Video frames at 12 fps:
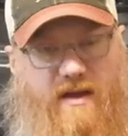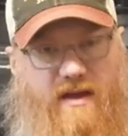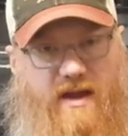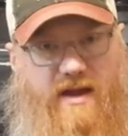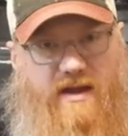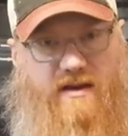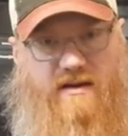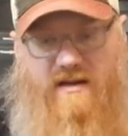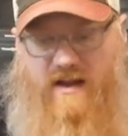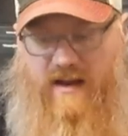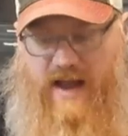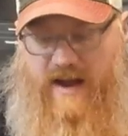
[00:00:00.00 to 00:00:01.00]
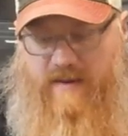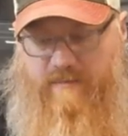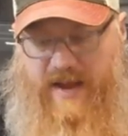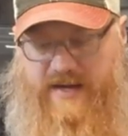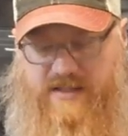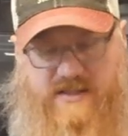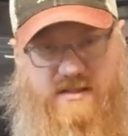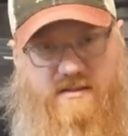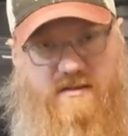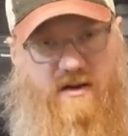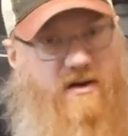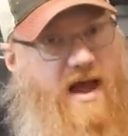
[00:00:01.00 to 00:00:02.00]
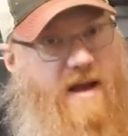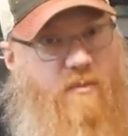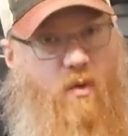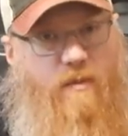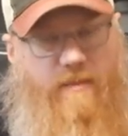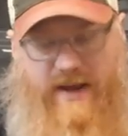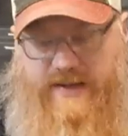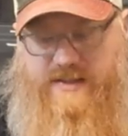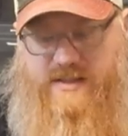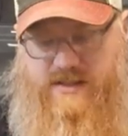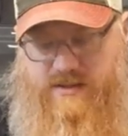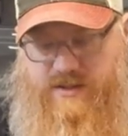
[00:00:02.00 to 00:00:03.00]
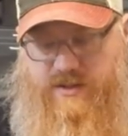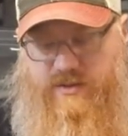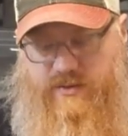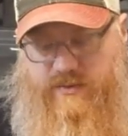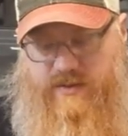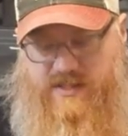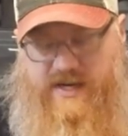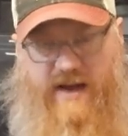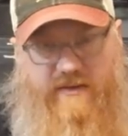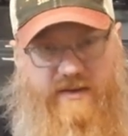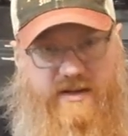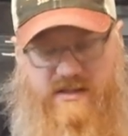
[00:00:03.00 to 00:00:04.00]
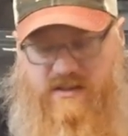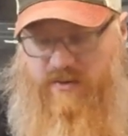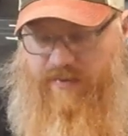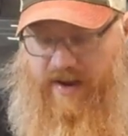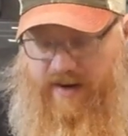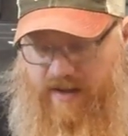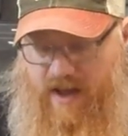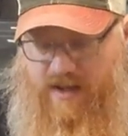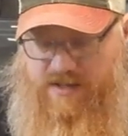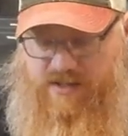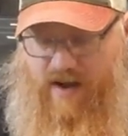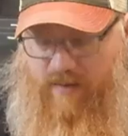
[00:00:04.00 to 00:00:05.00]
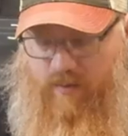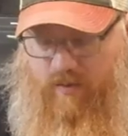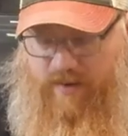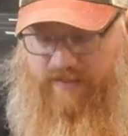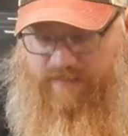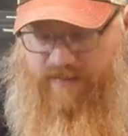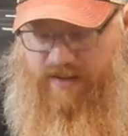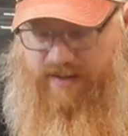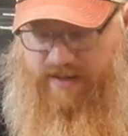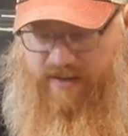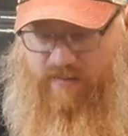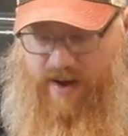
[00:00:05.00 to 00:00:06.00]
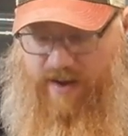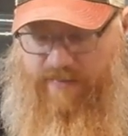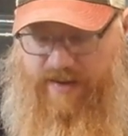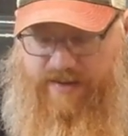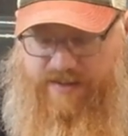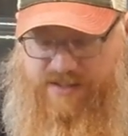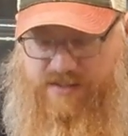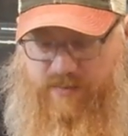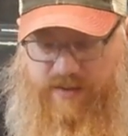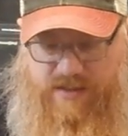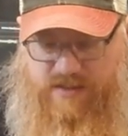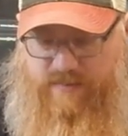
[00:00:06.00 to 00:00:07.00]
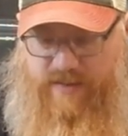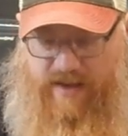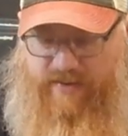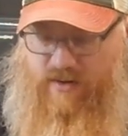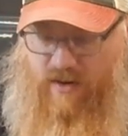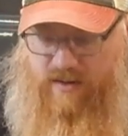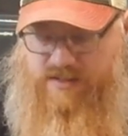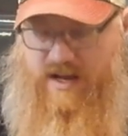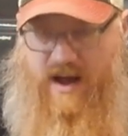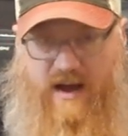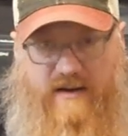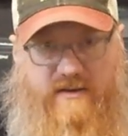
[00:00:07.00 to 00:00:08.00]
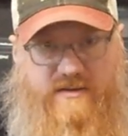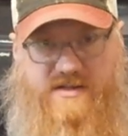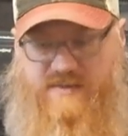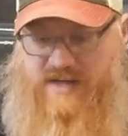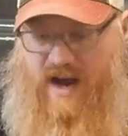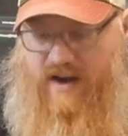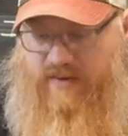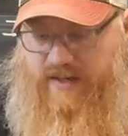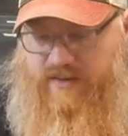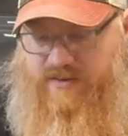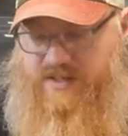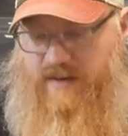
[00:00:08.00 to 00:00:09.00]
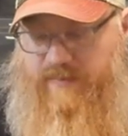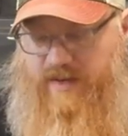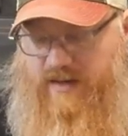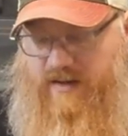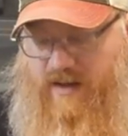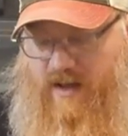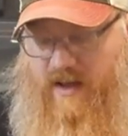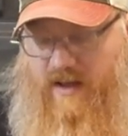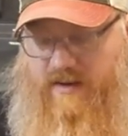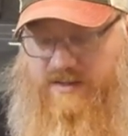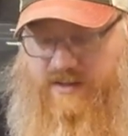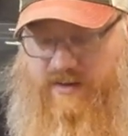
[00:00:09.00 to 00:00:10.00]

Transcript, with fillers: and a lot of bass or a lot more bass to the sound of this little thing. So I will be filling in around this with some heavy cardstock or some styrene or something to